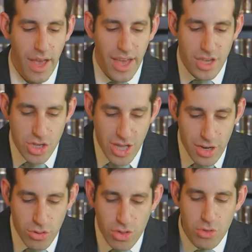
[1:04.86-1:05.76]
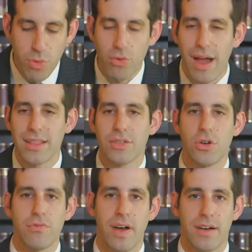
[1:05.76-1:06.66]
hishtanut
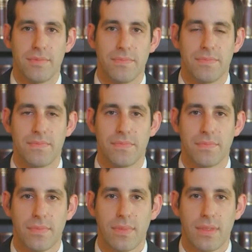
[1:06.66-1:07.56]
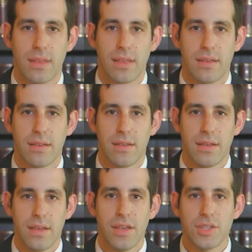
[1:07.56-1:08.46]
gemura
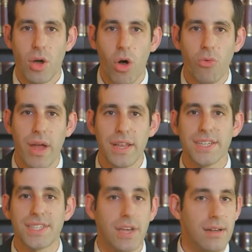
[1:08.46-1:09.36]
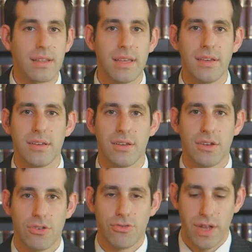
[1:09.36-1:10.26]
He is already suddenly
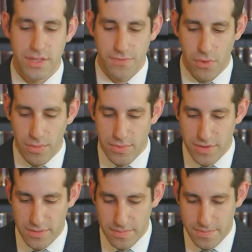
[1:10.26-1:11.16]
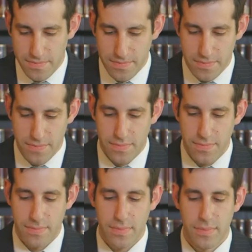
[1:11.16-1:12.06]
transformed.
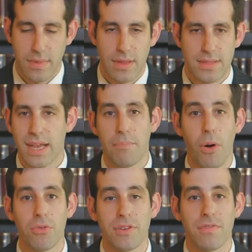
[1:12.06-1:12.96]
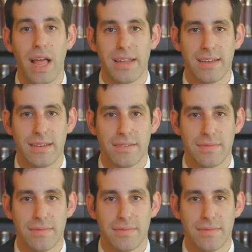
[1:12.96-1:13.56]
It's like a bolt of lightning.